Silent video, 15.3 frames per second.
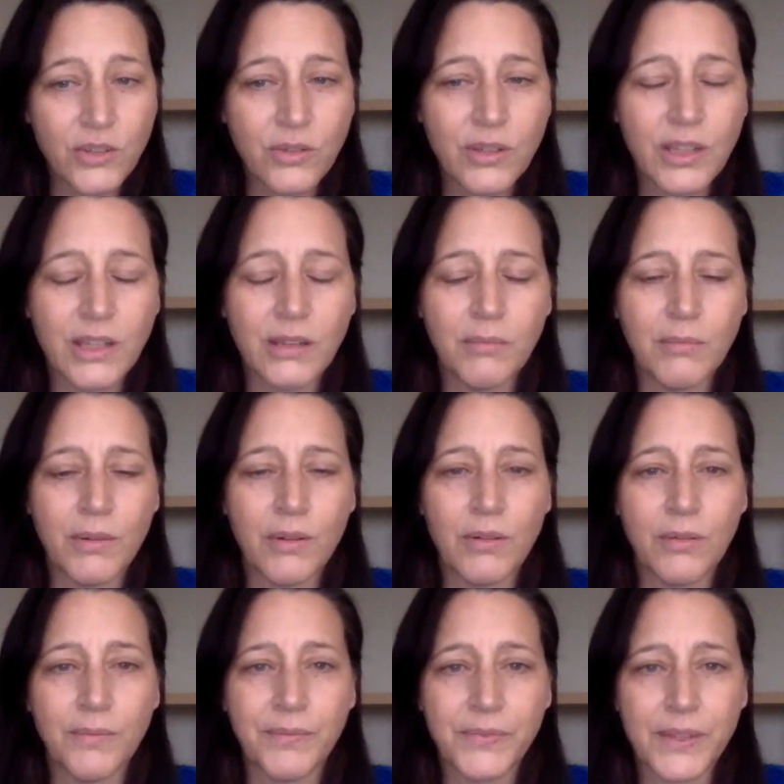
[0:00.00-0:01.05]
do
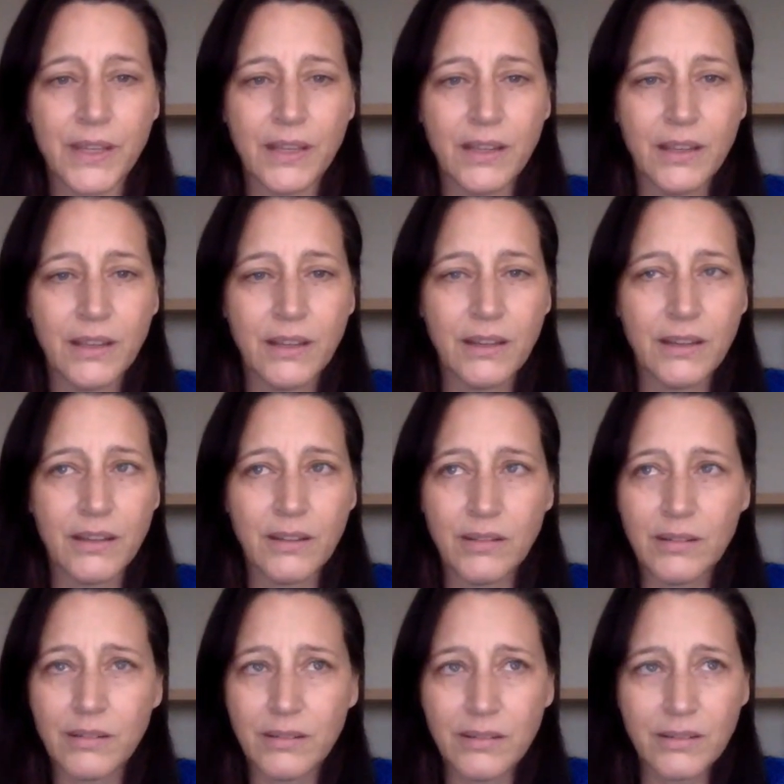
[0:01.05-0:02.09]
chemo.
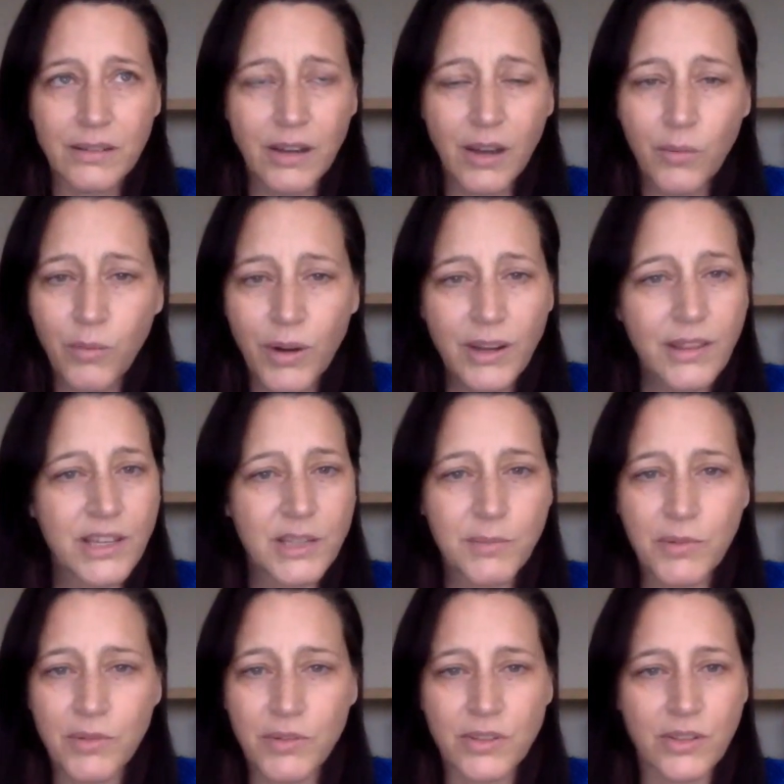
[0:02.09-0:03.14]
God, what are they
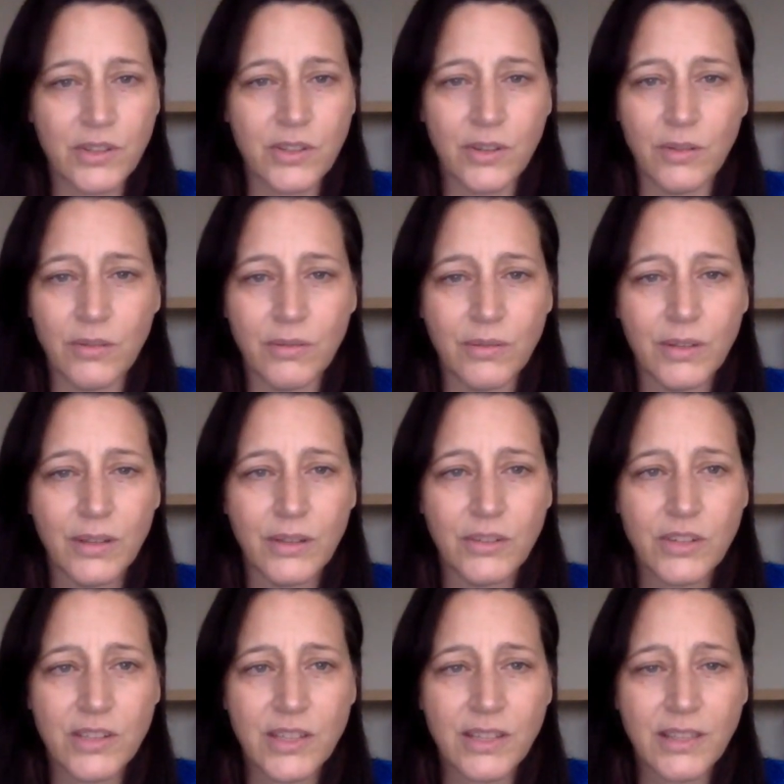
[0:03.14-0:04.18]
supposed to do?
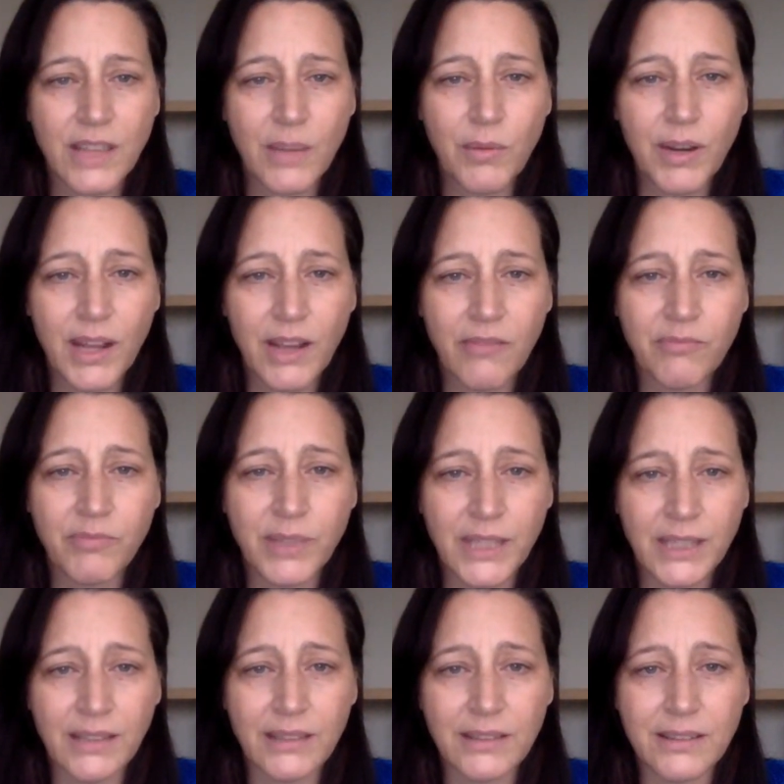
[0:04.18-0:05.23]
Just that they would have
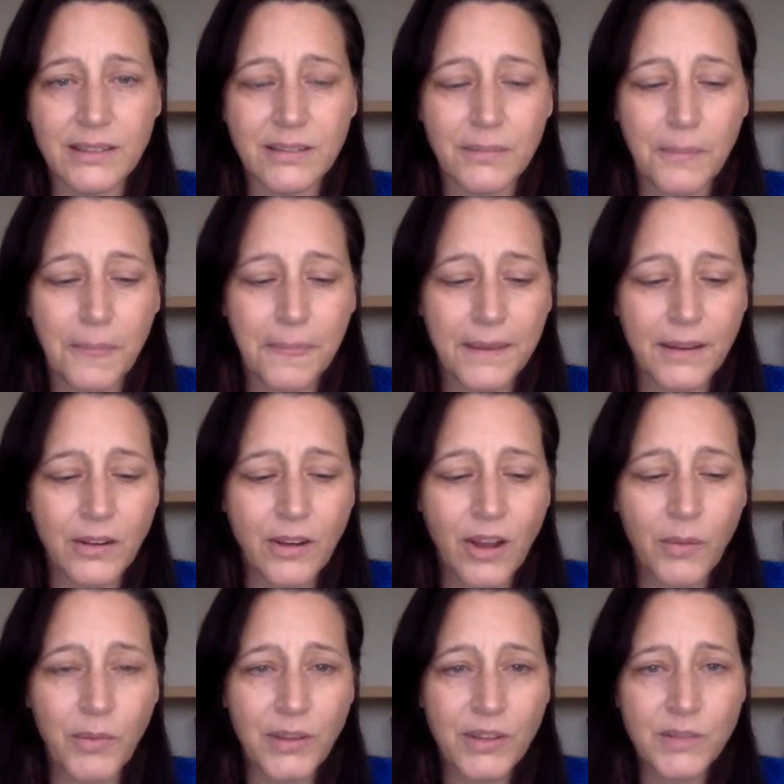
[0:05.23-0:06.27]
peace and
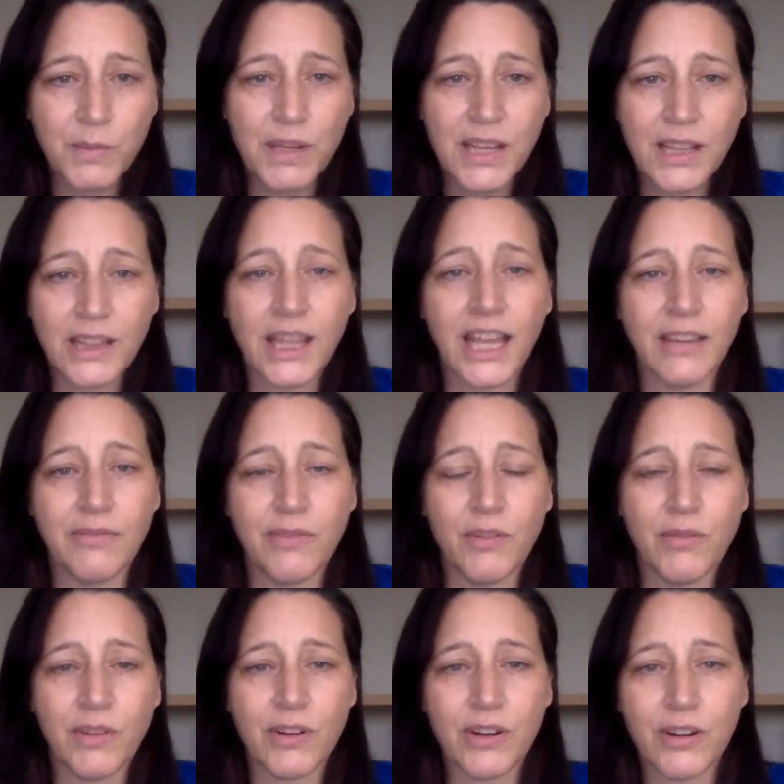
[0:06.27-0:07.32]
God, we speak life
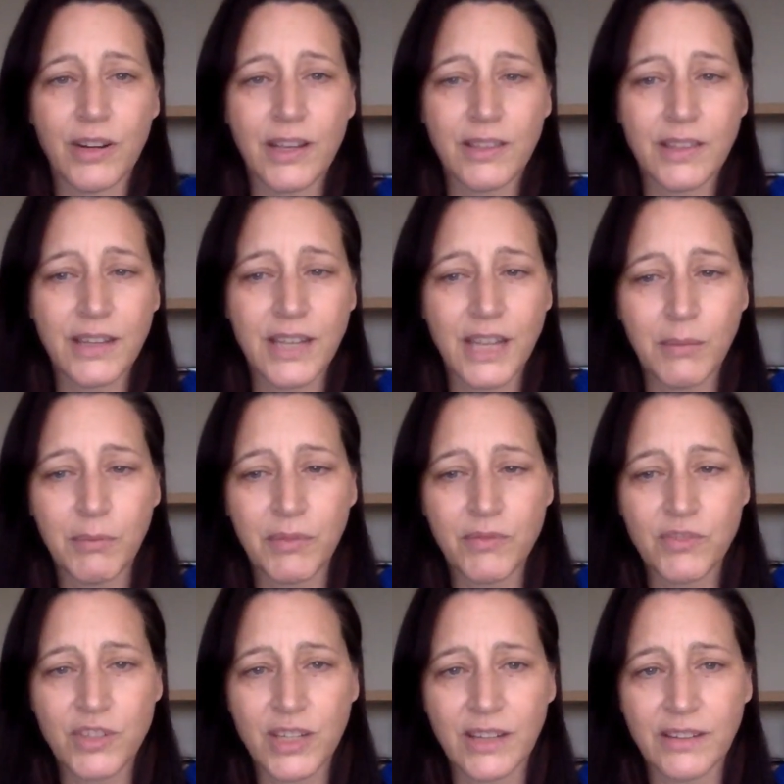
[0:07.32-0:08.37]
over her in the name of
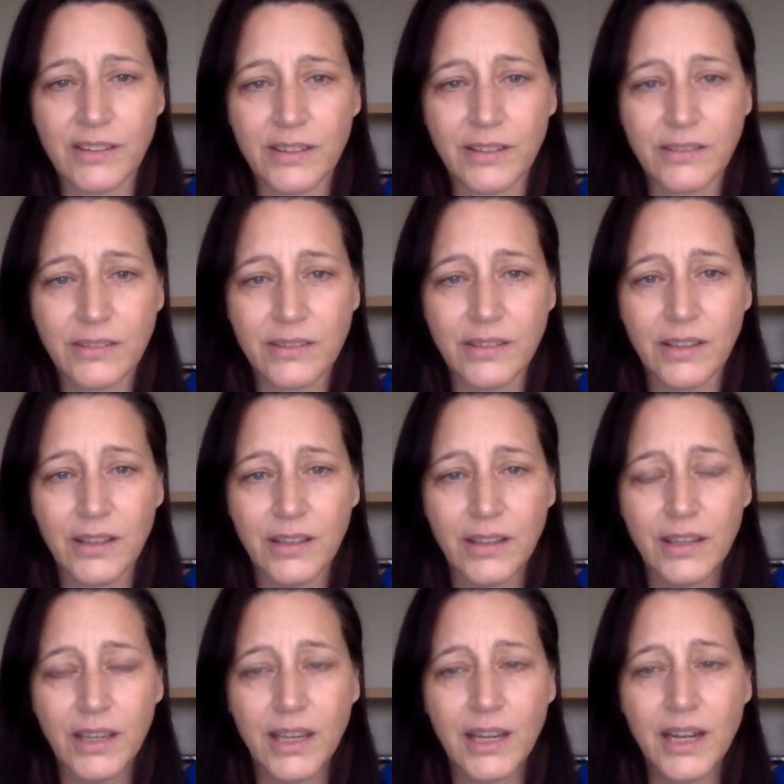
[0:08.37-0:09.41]
Jesus.
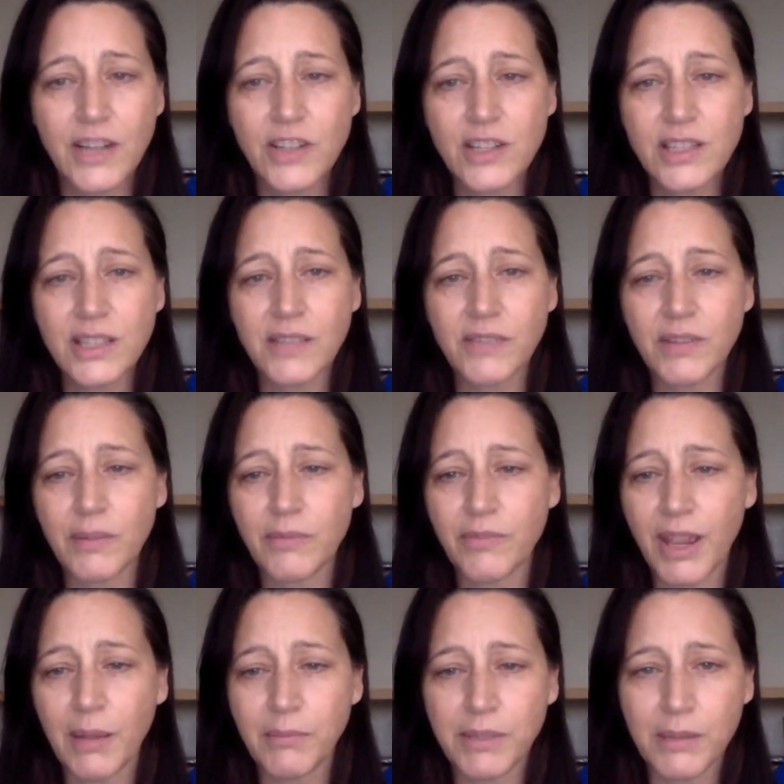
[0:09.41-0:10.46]
And I just lift up
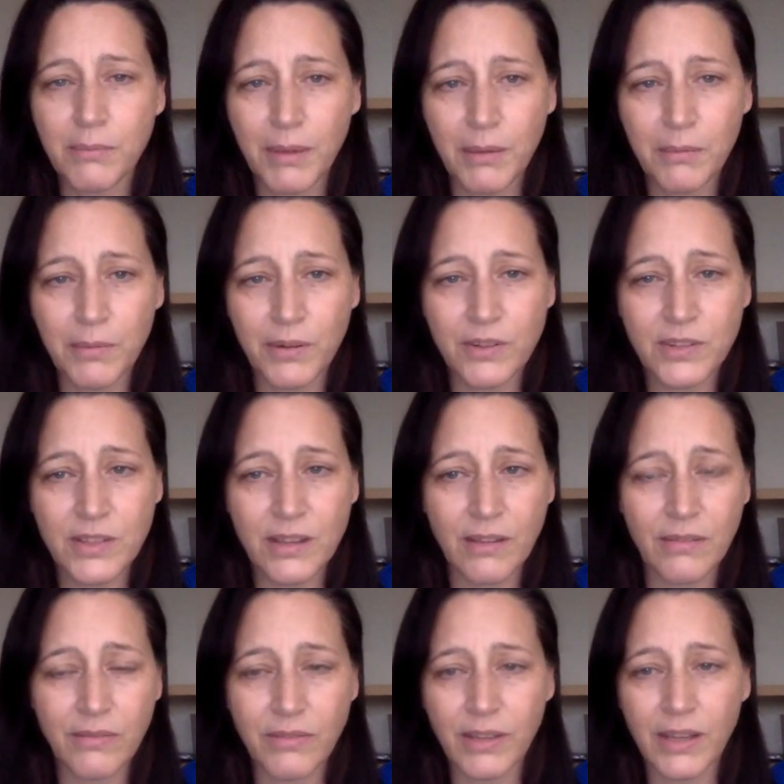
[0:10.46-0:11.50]
family members
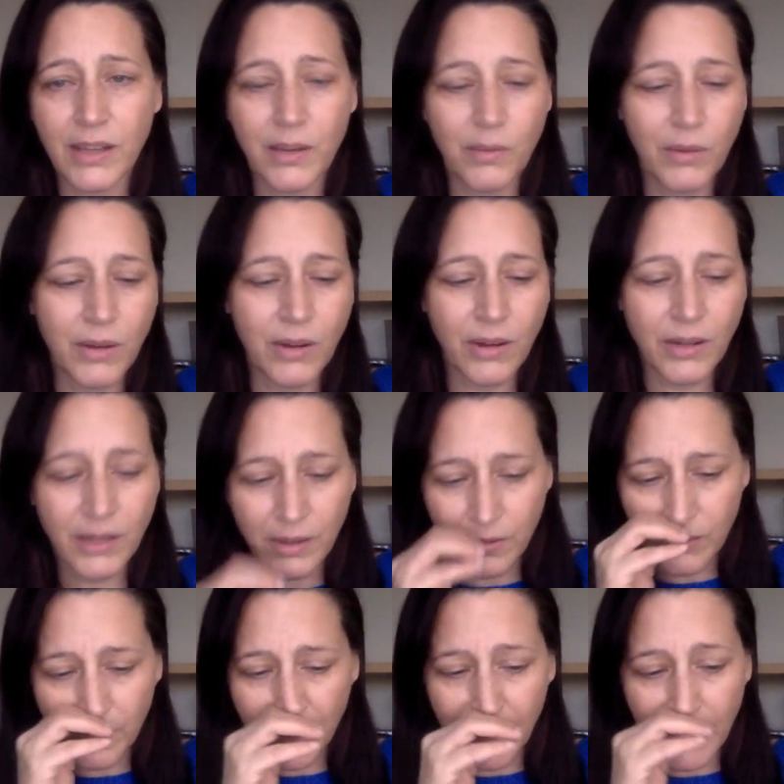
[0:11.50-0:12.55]
of anyone on
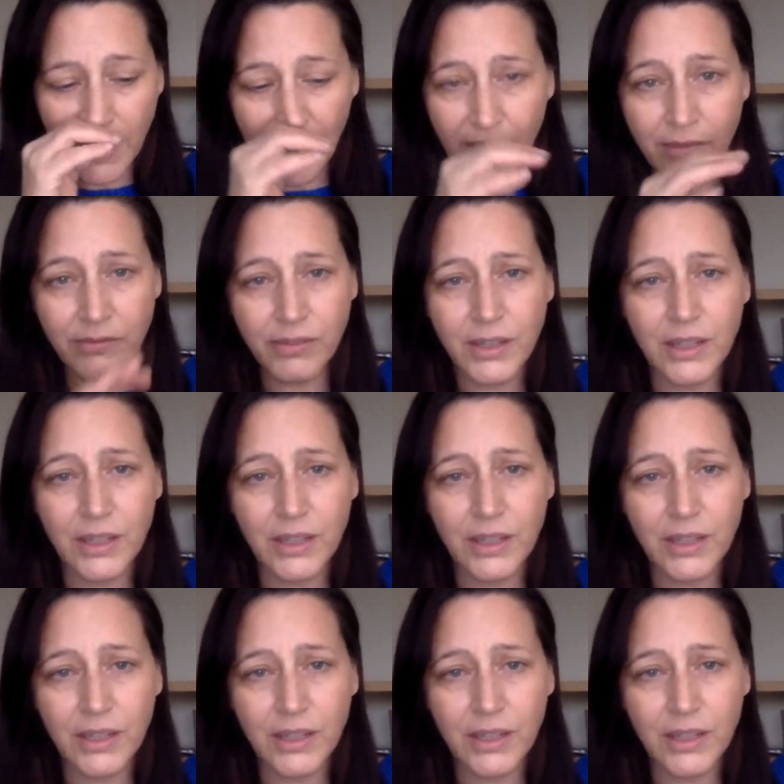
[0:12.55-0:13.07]
here that have